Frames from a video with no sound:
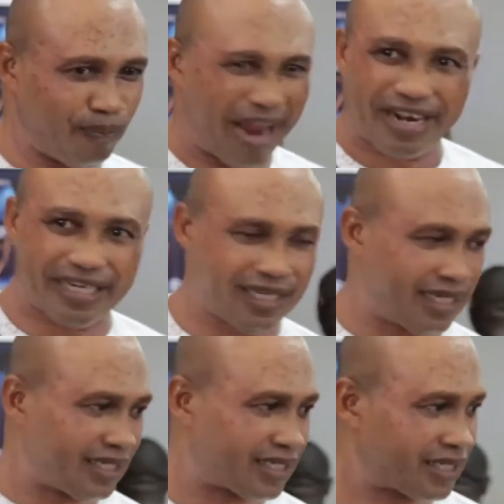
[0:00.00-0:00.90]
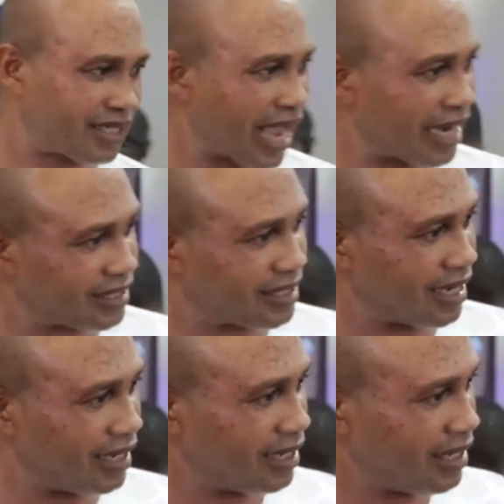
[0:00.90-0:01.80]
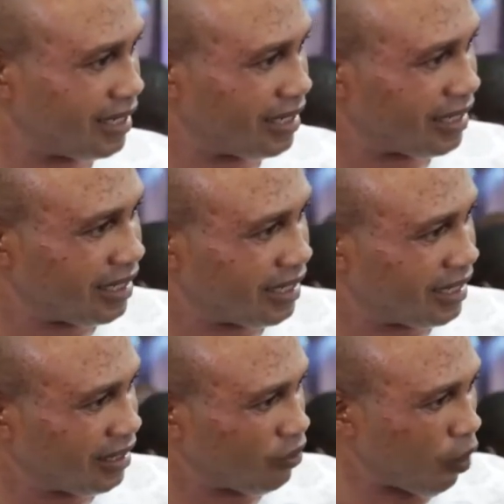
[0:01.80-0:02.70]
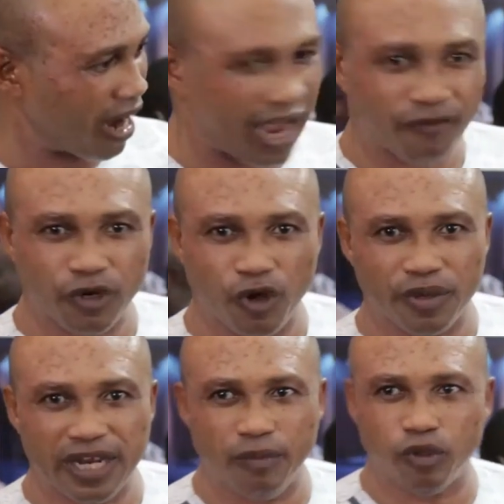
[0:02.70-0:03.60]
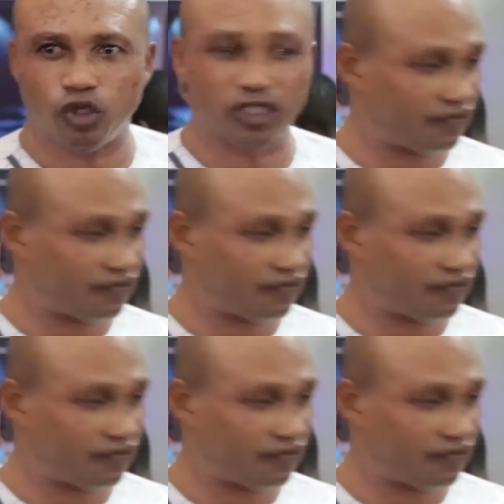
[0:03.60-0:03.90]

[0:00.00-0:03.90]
parading these guys there? Why have we not been able to